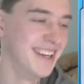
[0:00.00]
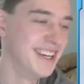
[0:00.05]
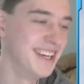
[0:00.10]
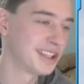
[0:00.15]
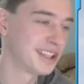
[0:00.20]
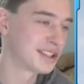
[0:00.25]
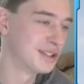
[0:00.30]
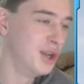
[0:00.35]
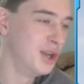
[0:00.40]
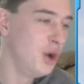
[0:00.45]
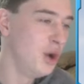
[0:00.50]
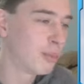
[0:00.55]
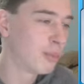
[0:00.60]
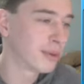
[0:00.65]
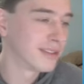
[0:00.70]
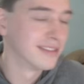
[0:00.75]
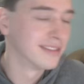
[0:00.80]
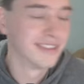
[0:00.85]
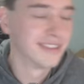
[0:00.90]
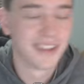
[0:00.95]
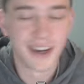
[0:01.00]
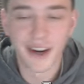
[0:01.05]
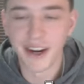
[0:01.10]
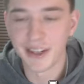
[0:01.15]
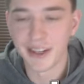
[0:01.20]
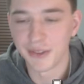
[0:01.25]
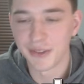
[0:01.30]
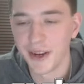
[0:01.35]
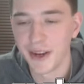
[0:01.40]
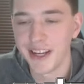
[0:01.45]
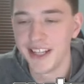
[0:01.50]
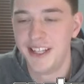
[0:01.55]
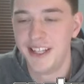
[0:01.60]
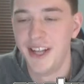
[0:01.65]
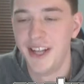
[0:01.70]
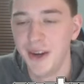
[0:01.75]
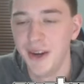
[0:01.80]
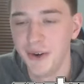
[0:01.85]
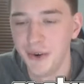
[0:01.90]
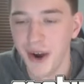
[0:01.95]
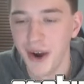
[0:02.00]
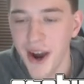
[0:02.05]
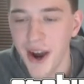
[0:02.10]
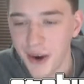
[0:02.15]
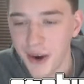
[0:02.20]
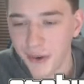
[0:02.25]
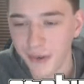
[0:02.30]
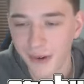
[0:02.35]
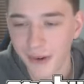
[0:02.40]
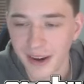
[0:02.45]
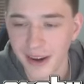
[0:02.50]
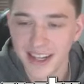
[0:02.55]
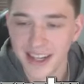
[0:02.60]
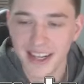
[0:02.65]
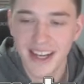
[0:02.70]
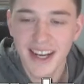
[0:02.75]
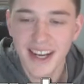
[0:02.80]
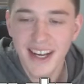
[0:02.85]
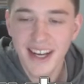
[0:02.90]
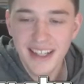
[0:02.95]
Snoop. All right, three, two, one.